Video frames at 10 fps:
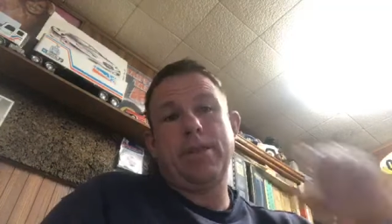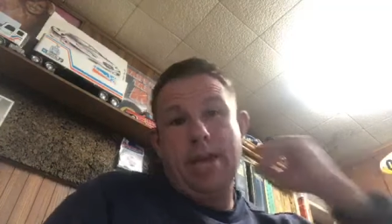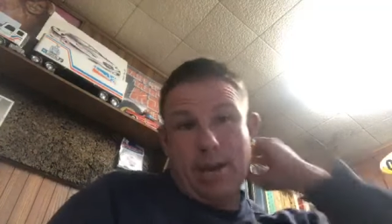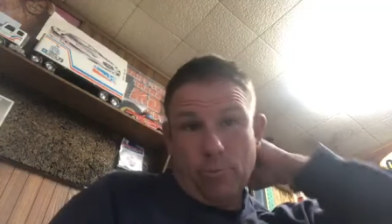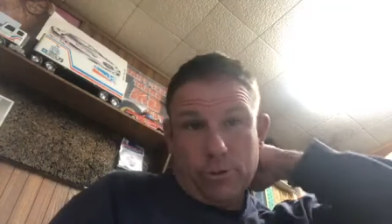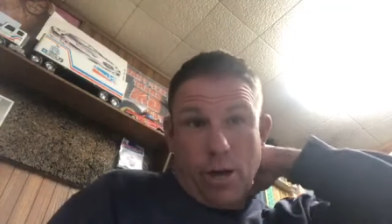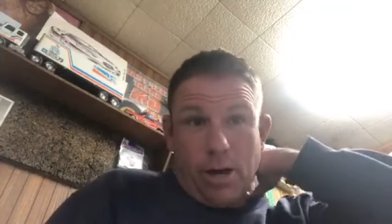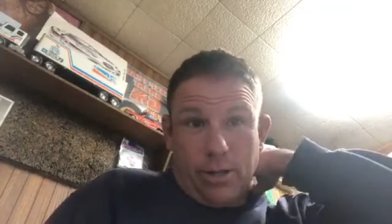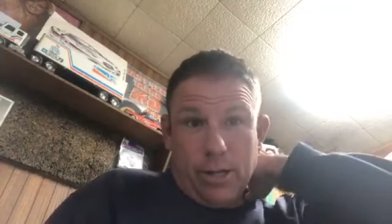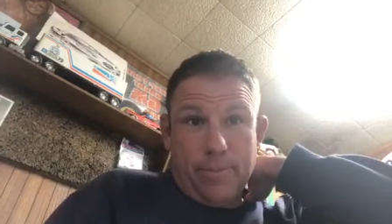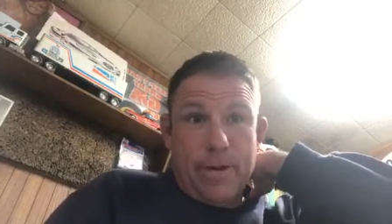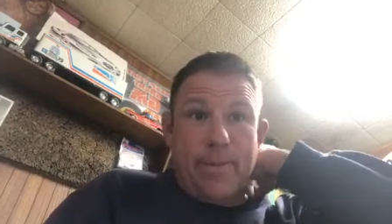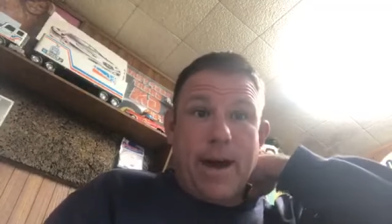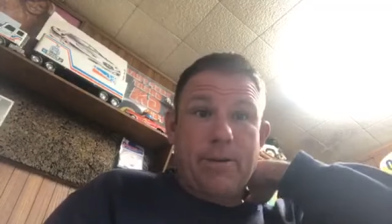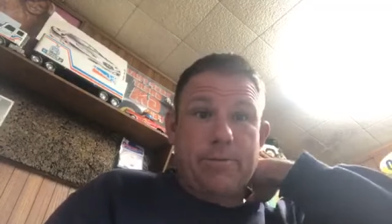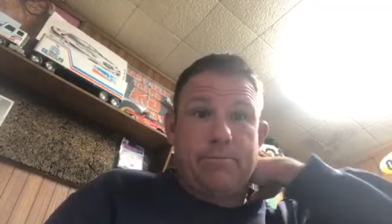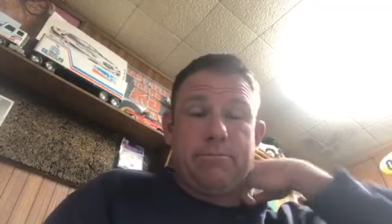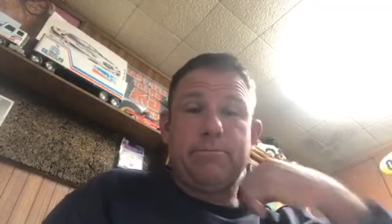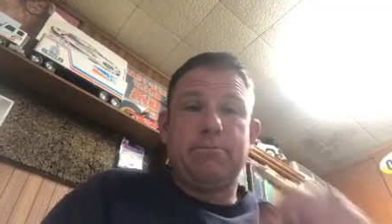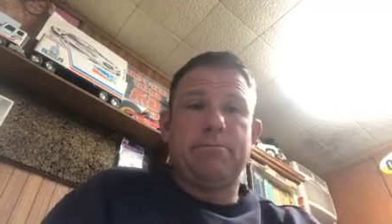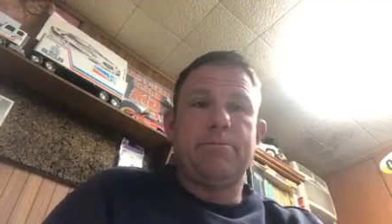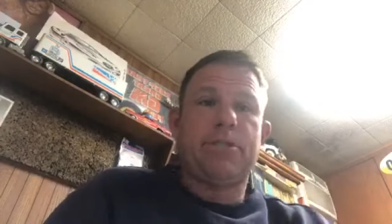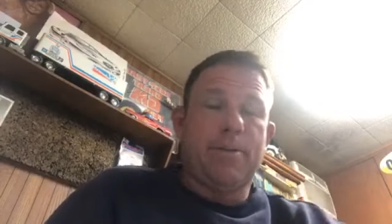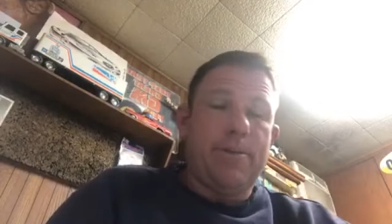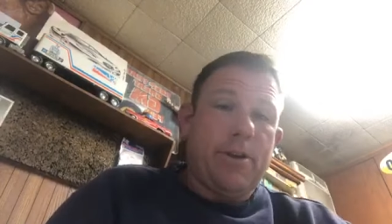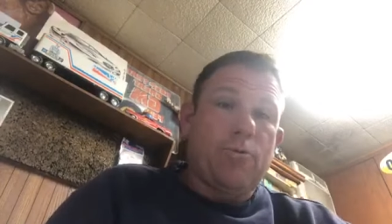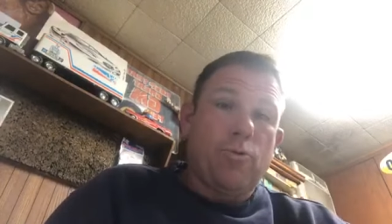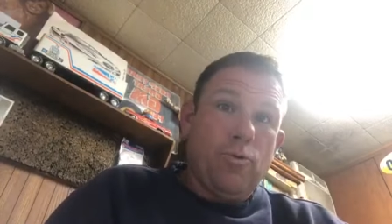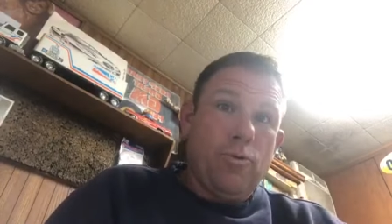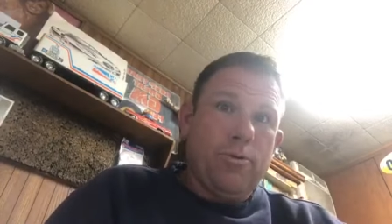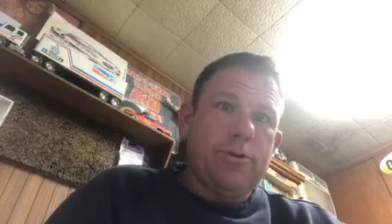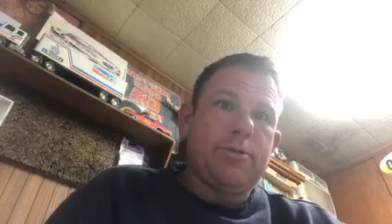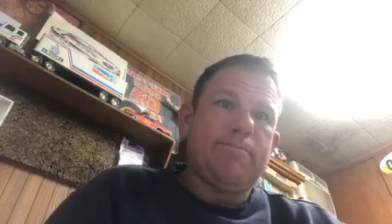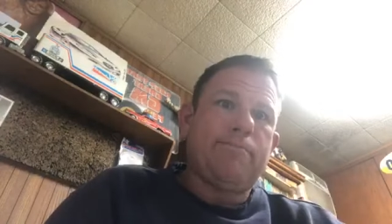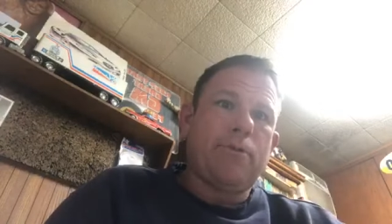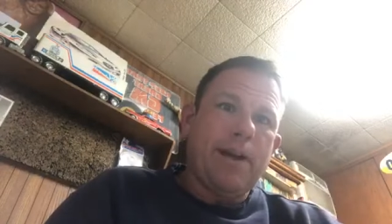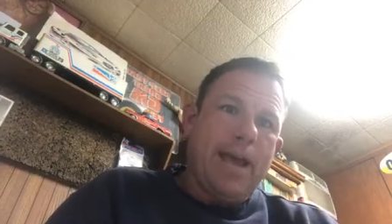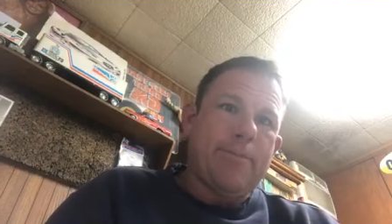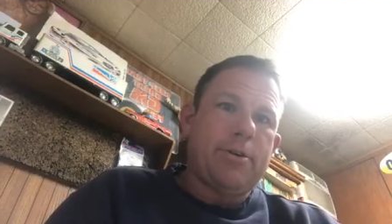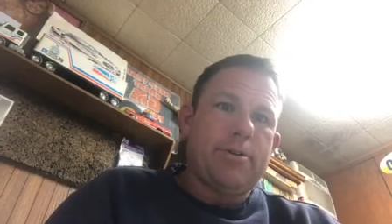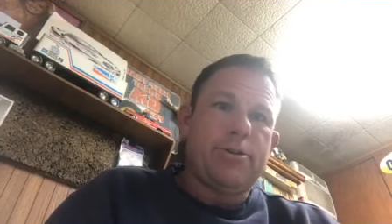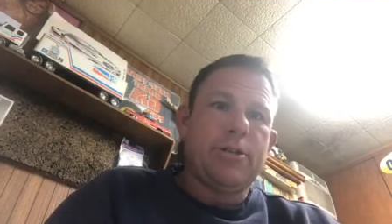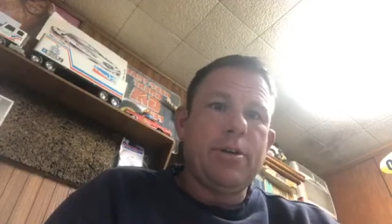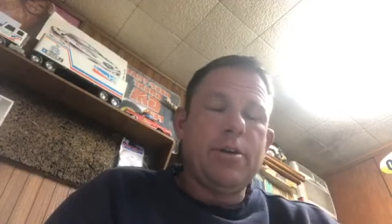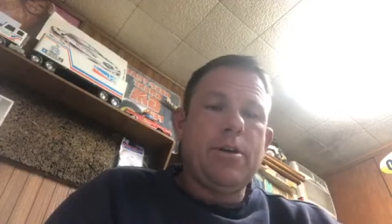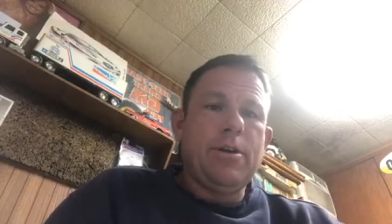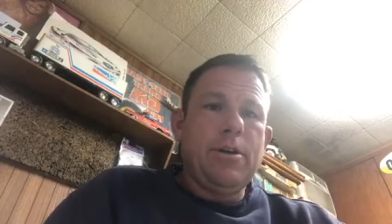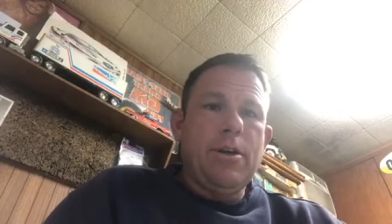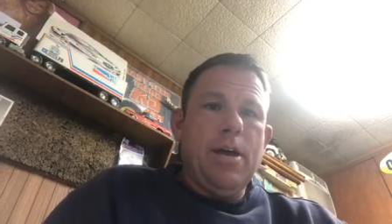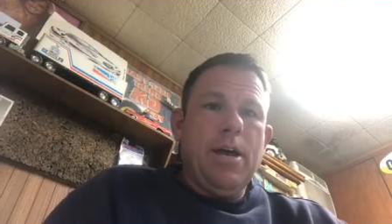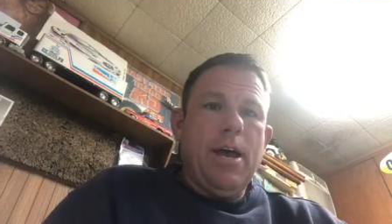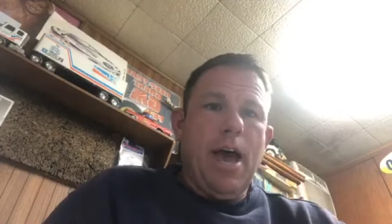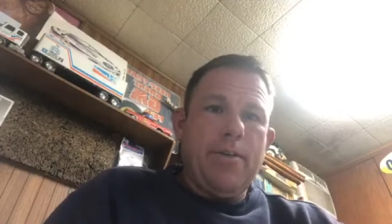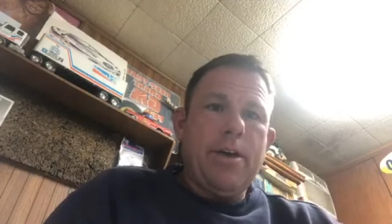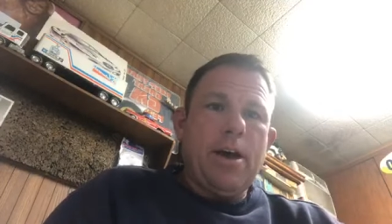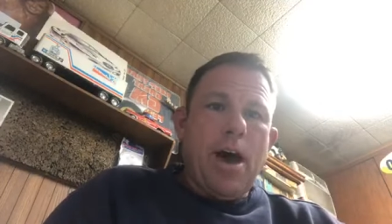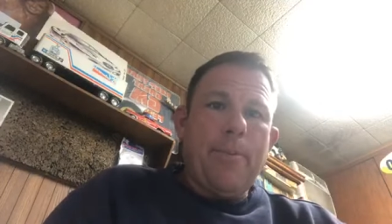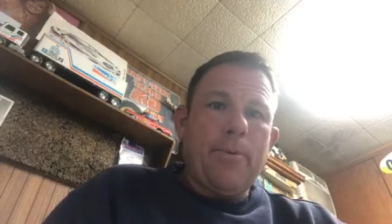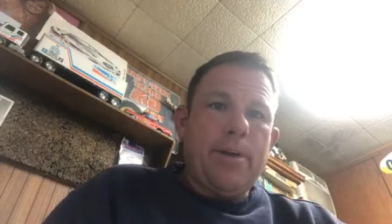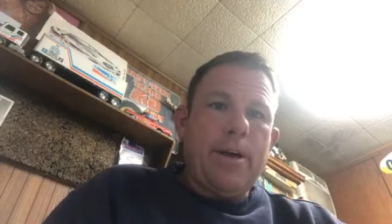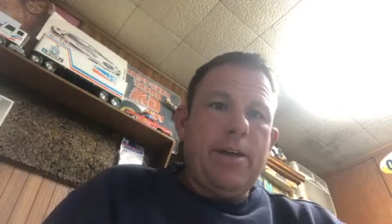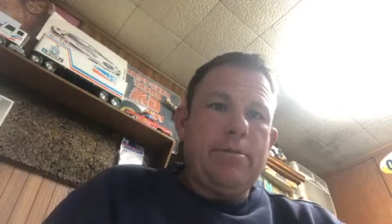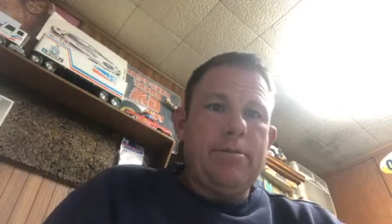And we'll talk a little bit about some of their rules, parameters, how they operate,